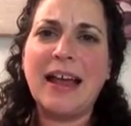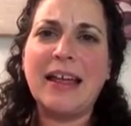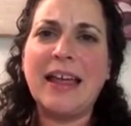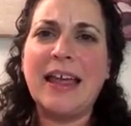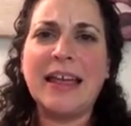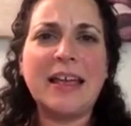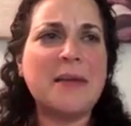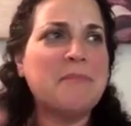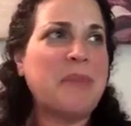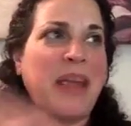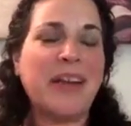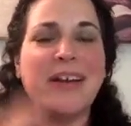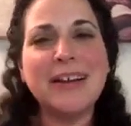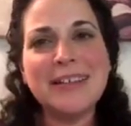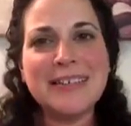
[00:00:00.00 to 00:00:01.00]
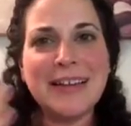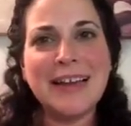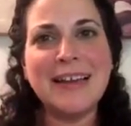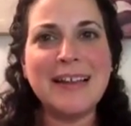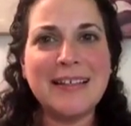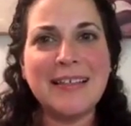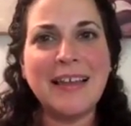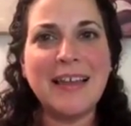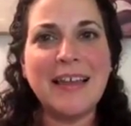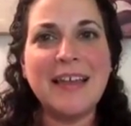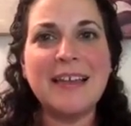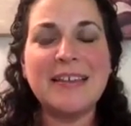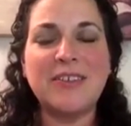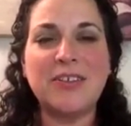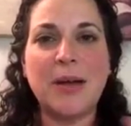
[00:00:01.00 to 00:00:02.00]
can't compare it to anything.
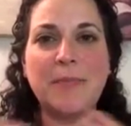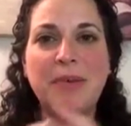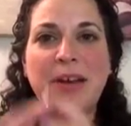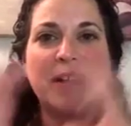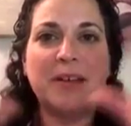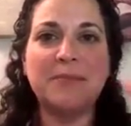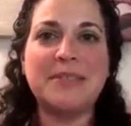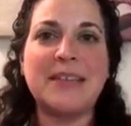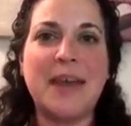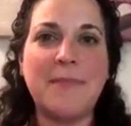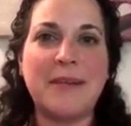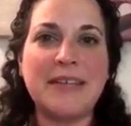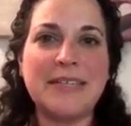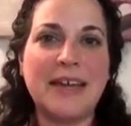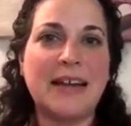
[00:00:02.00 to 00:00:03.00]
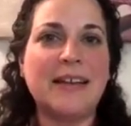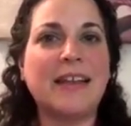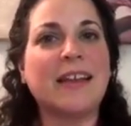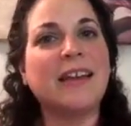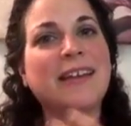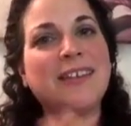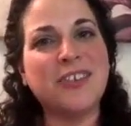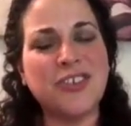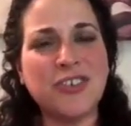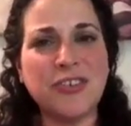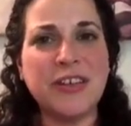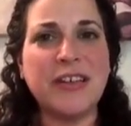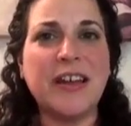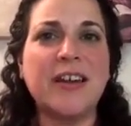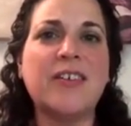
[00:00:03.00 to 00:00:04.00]
They're not putting them side by side like a
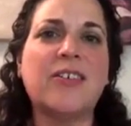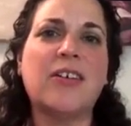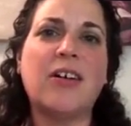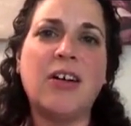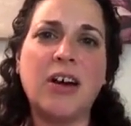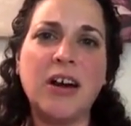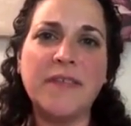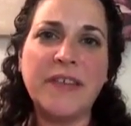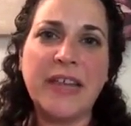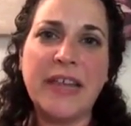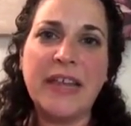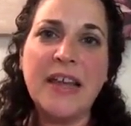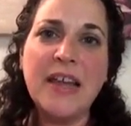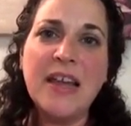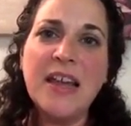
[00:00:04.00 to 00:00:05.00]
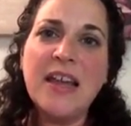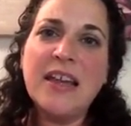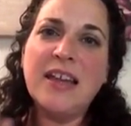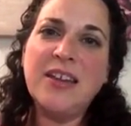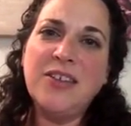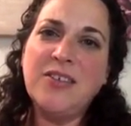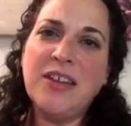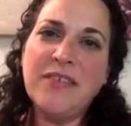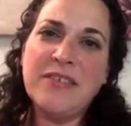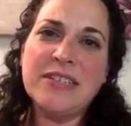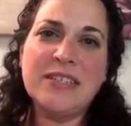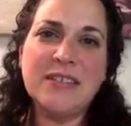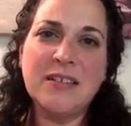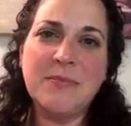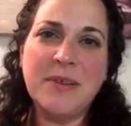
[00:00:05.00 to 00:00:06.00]
Katrina or Harvey. Can you give us
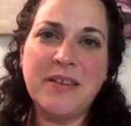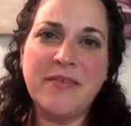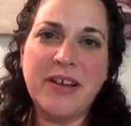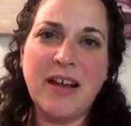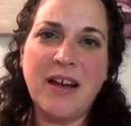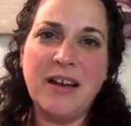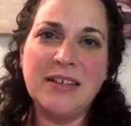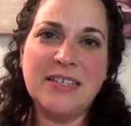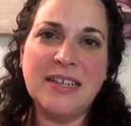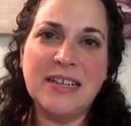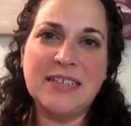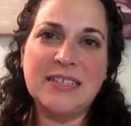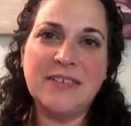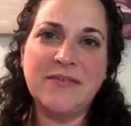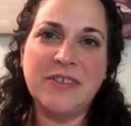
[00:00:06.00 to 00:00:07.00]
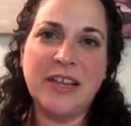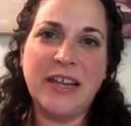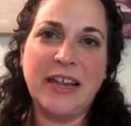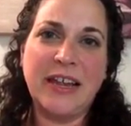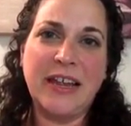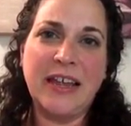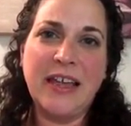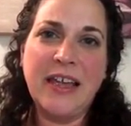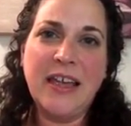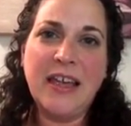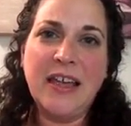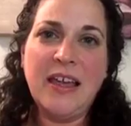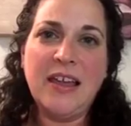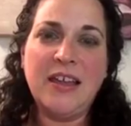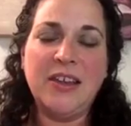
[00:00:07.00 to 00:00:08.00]
a little bit of a context of like
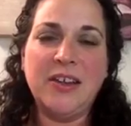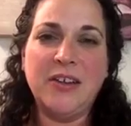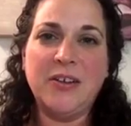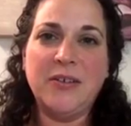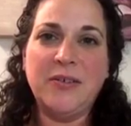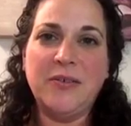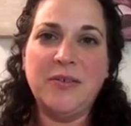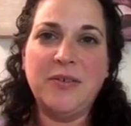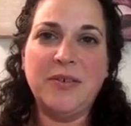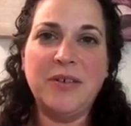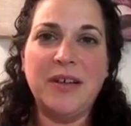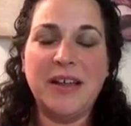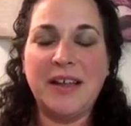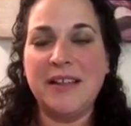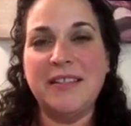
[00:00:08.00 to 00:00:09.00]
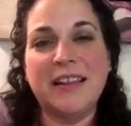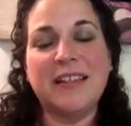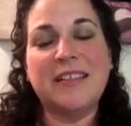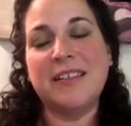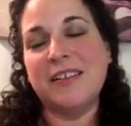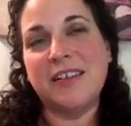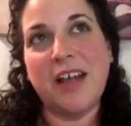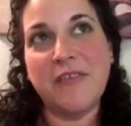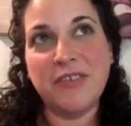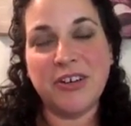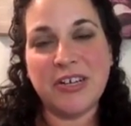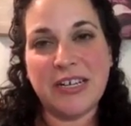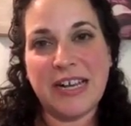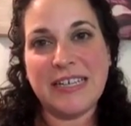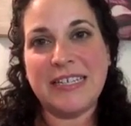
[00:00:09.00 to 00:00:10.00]
the governor
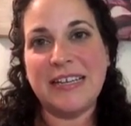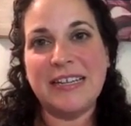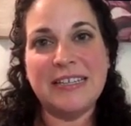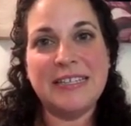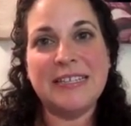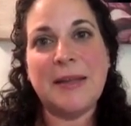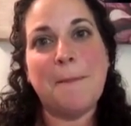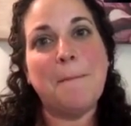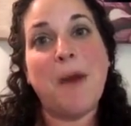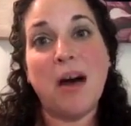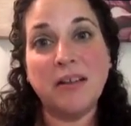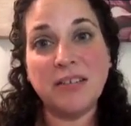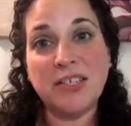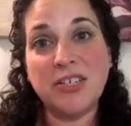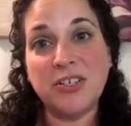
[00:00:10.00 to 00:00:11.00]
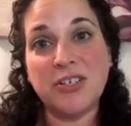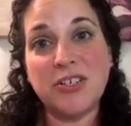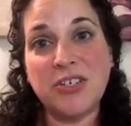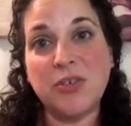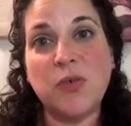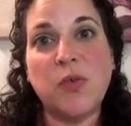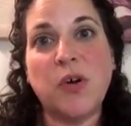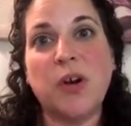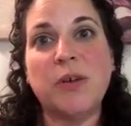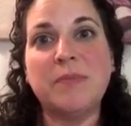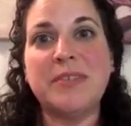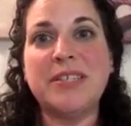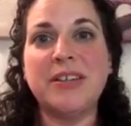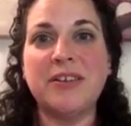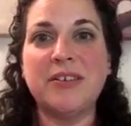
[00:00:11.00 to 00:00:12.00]
today said this is a monster storm.
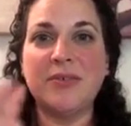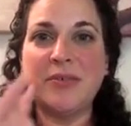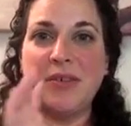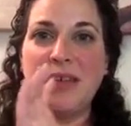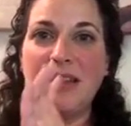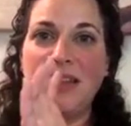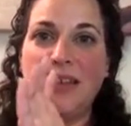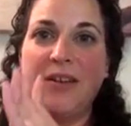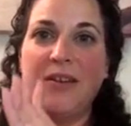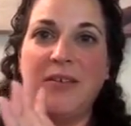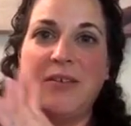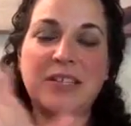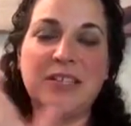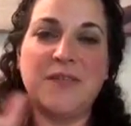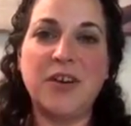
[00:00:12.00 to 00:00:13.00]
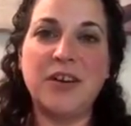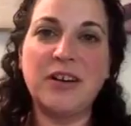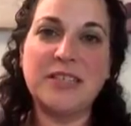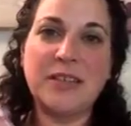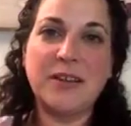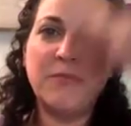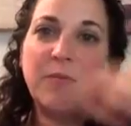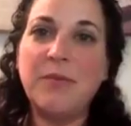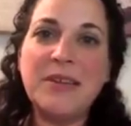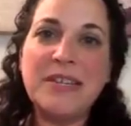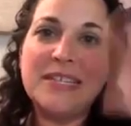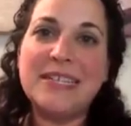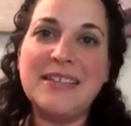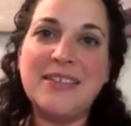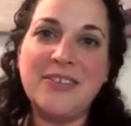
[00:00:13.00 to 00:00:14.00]
So, as far as like when we
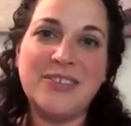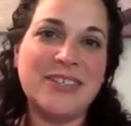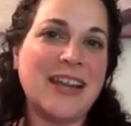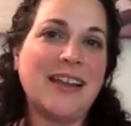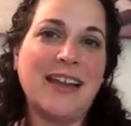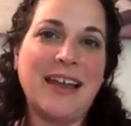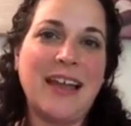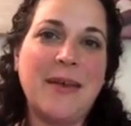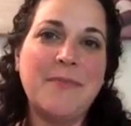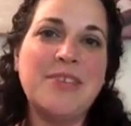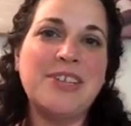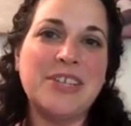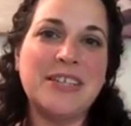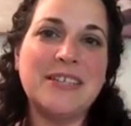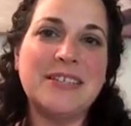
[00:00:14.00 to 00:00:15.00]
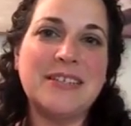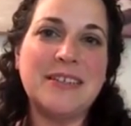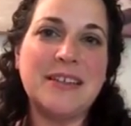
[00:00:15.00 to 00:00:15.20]
see those satellite images,